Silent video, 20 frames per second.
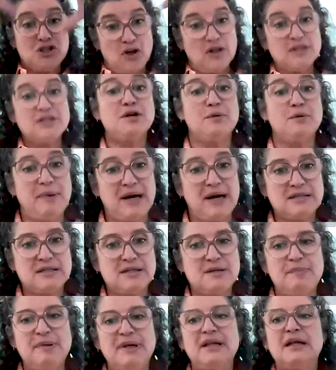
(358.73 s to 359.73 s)
also
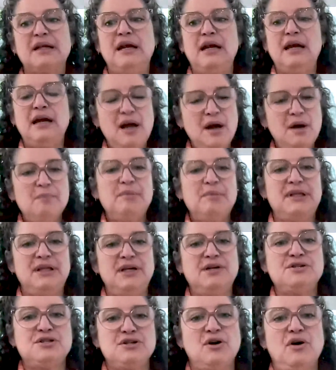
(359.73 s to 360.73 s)
possibility, but
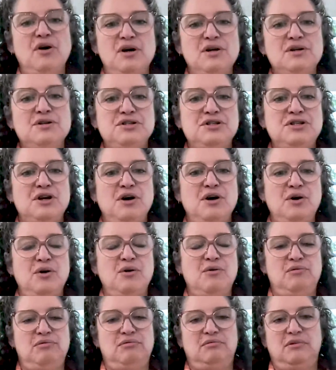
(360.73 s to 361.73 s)
there's
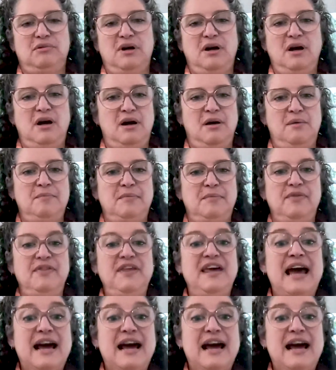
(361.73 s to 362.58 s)
also the